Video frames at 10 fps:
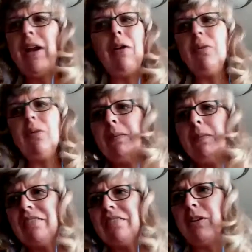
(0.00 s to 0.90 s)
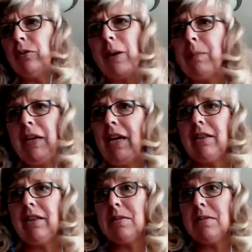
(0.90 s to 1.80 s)
it would be impossible to
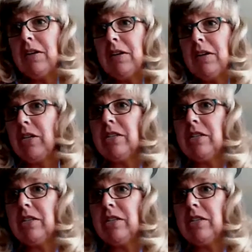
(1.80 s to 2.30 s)
replicate this because we just